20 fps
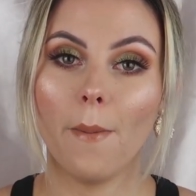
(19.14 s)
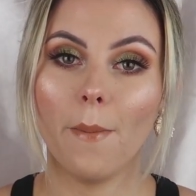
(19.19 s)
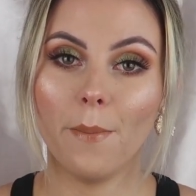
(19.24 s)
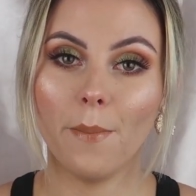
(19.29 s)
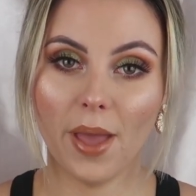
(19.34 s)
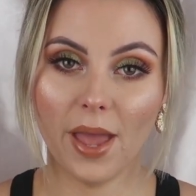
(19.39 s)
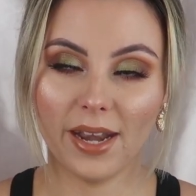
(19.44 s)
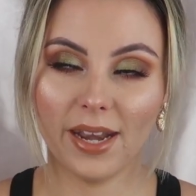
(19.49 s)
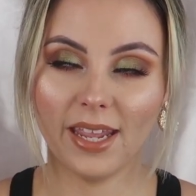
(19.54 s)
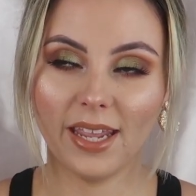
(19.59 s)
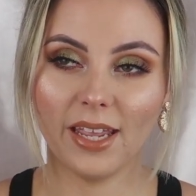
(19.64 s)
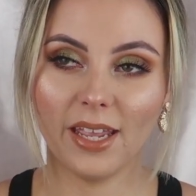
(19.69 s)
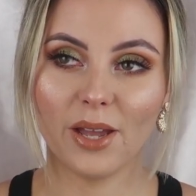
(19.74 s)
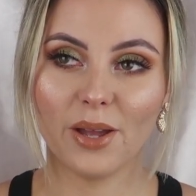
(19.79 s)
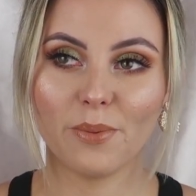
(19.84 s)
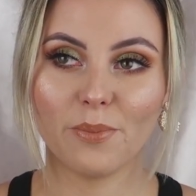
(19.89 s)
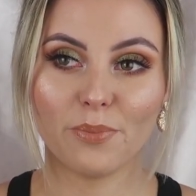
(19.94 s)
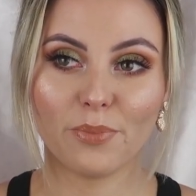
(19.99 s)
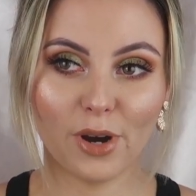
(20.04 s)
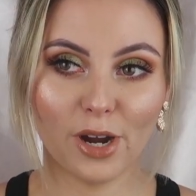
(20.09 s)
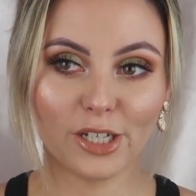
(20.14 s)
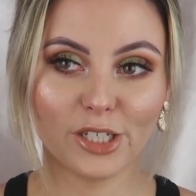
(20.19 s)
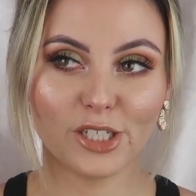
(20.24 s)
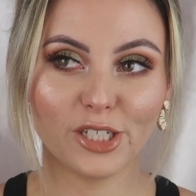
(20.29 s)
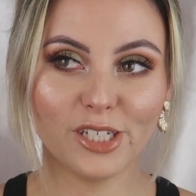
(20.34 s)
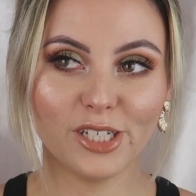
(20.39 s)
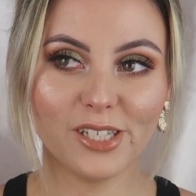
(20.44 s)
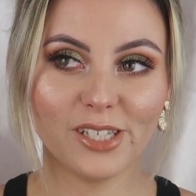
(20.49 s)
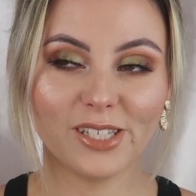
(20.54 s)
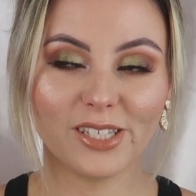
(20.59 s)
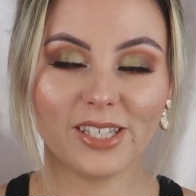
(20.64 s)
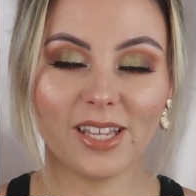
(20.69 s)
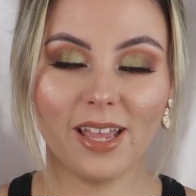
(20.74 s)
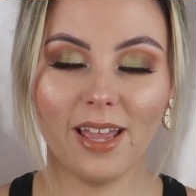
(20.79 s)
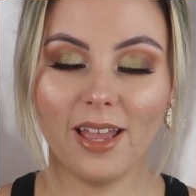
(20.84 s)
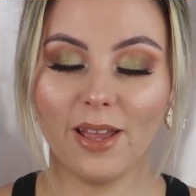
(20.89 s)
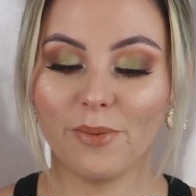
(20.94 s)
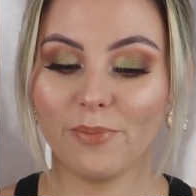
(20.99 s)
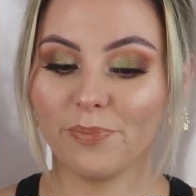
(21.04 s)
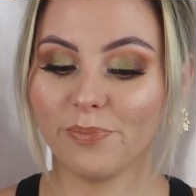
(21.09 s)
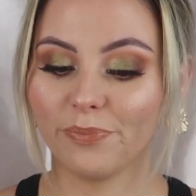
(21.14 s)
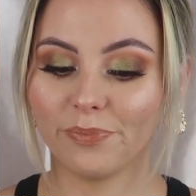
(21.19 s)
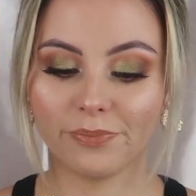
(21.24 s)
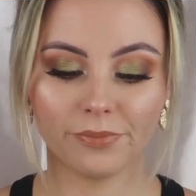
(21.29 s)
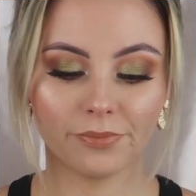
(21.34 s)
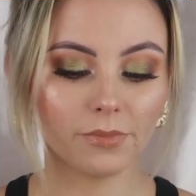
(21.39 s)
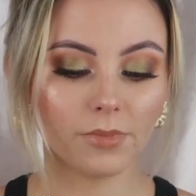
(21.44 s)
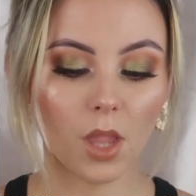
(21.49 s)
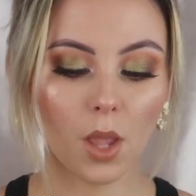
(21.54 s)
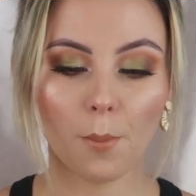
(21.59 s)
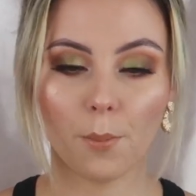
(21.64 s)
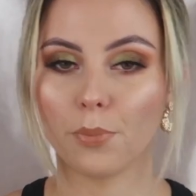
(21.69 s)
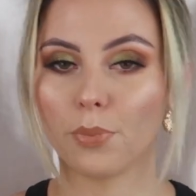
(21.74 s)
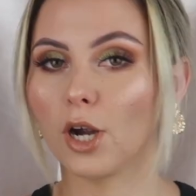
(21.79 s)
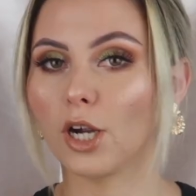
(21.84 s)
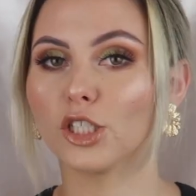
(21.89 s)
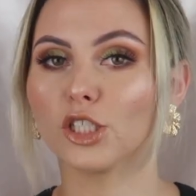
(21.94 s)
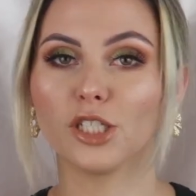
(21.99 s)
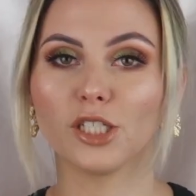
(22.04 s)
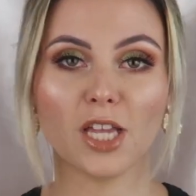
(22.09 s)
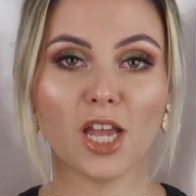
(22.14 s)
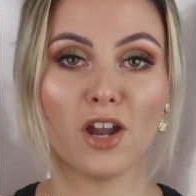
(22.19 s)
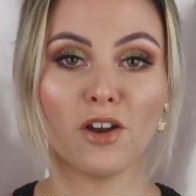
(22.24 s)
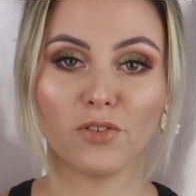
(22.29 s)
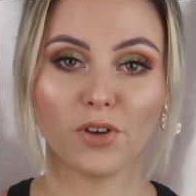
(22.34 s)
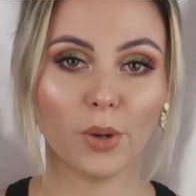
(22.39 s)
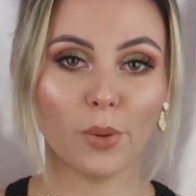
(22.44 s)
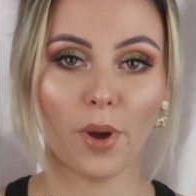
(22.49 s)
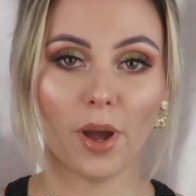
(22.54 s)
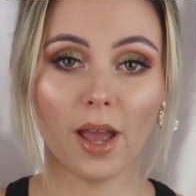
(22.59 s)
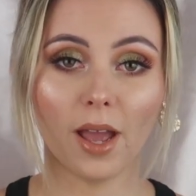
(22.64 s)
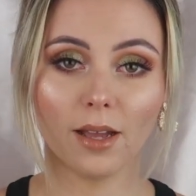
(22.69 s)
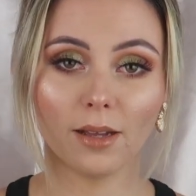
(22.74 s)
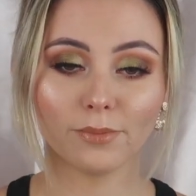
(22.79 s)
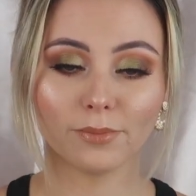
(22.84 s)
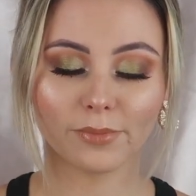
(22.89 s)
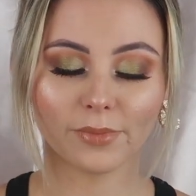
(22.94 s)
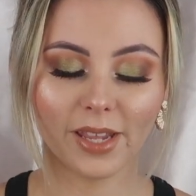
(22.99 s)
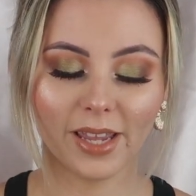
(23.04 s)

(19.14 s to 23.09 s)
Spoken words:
many brushes everywhere.